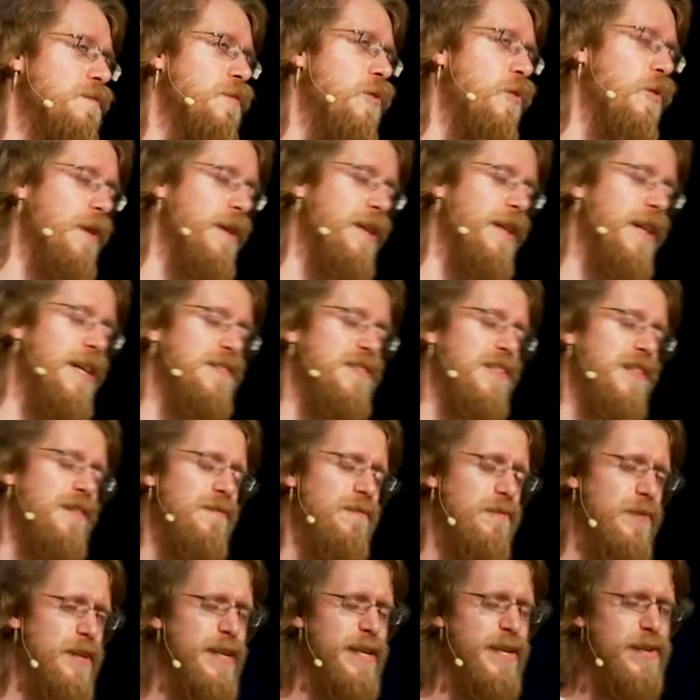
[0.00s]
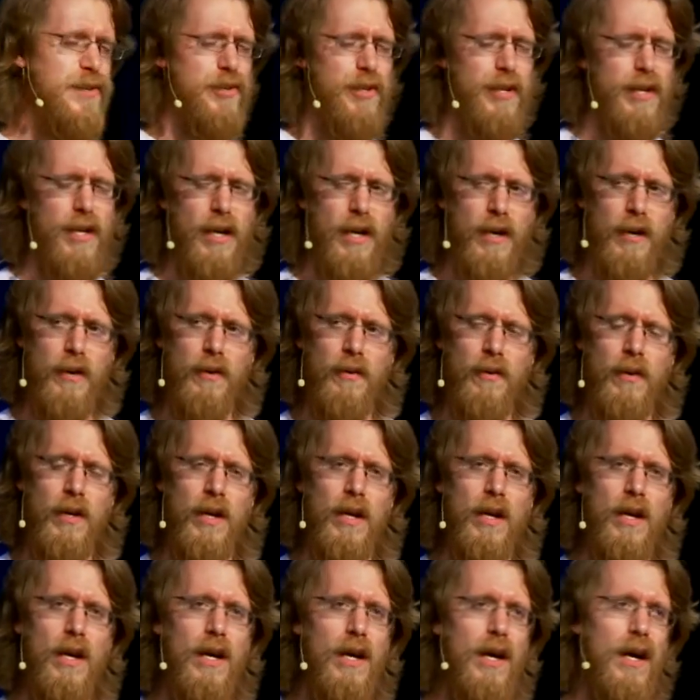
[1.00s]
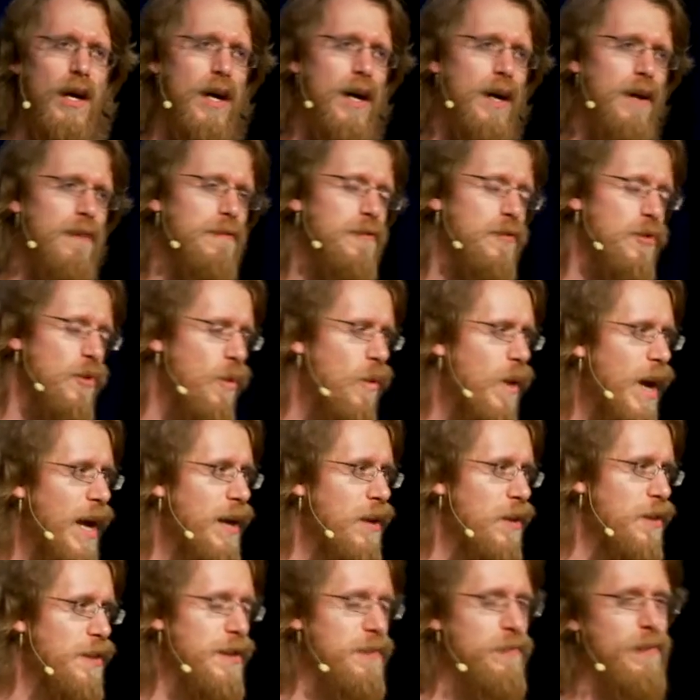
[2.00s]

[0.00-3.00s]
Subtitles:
organizing Free Geek Chicago, for a while they